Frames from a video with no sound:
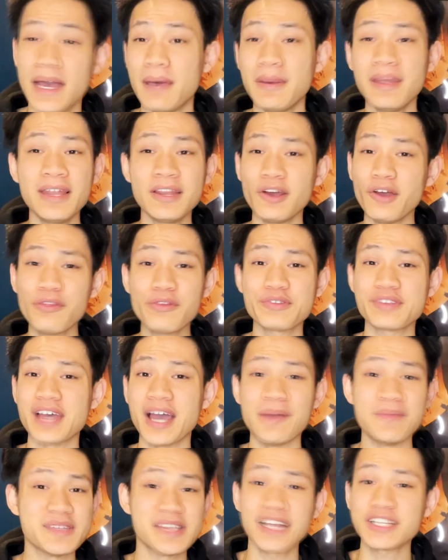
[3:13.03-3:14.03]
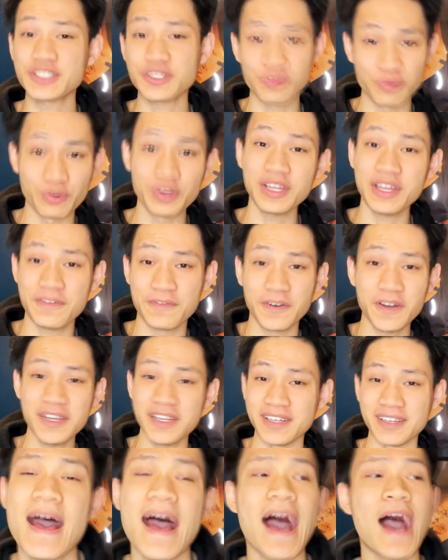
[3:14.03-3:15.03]
And then other times, it's actually really
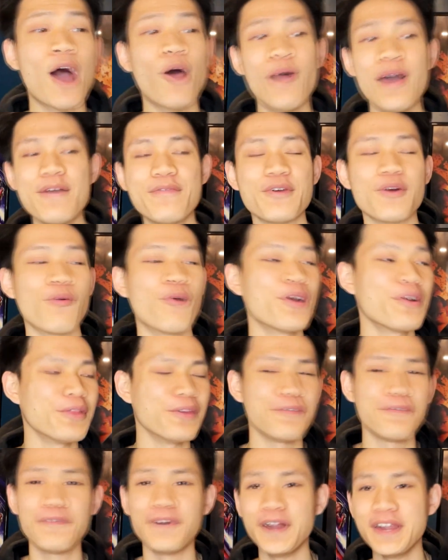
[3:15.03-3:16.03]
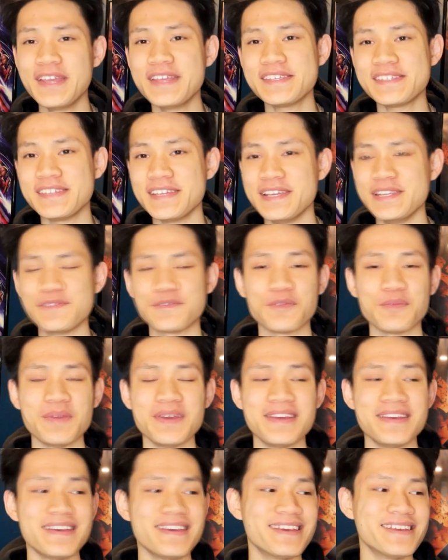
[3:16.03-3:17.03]
funny. However, one of the funniest scenes for
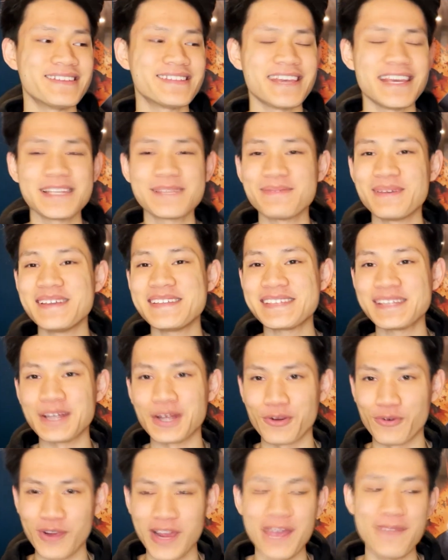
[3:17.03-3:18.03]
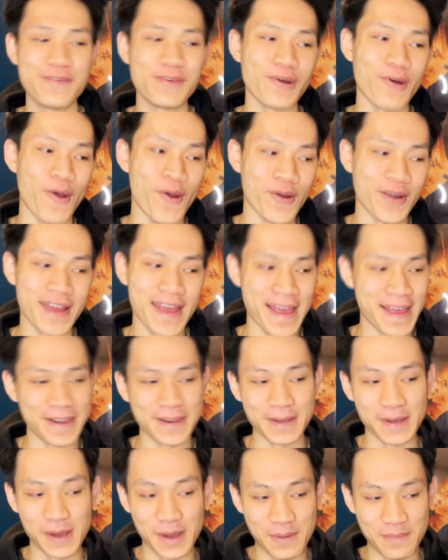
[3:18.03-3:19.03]
me, it takes place in a graveyard,
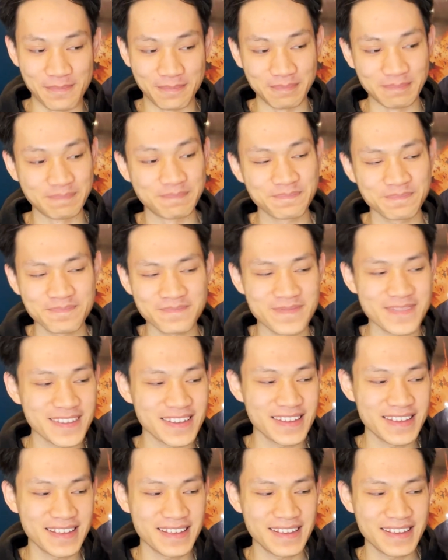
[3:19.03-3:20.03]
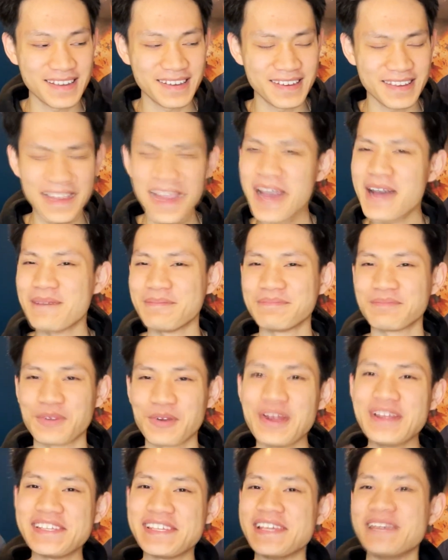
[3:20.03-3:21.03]
and yeah,
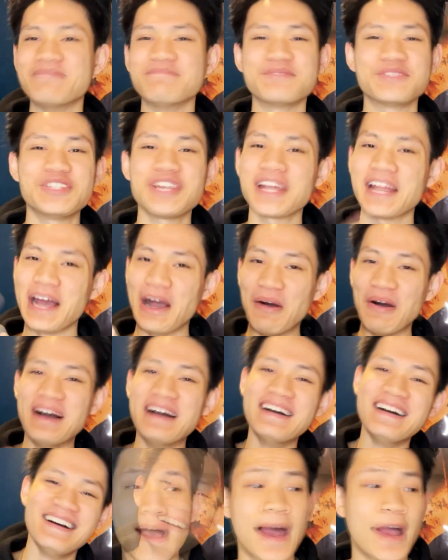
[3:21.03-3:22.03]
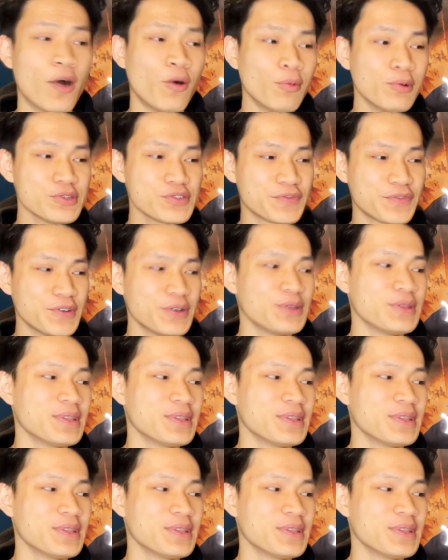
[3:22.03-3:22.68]
great scene. Check it out. I almost feel